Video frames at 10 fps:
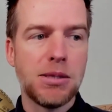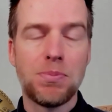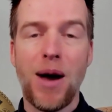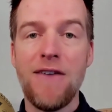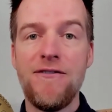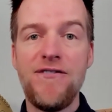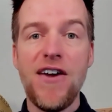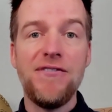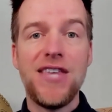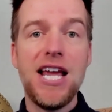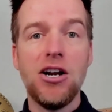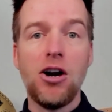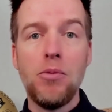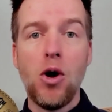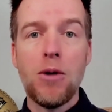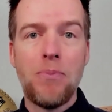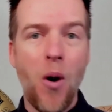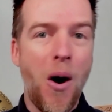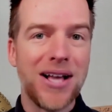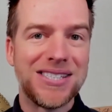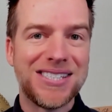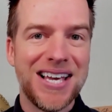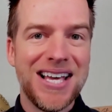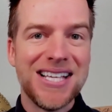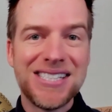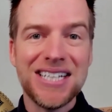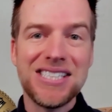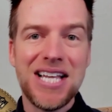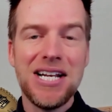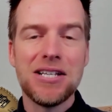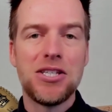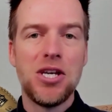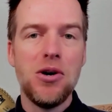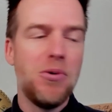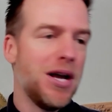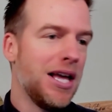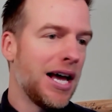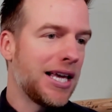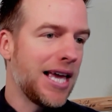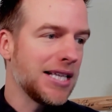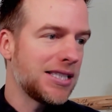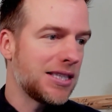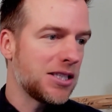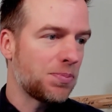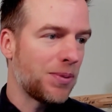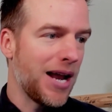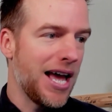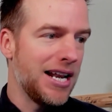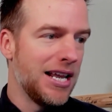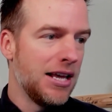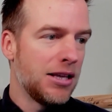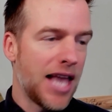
games by 15 or more points, 16 and 2 against the spread,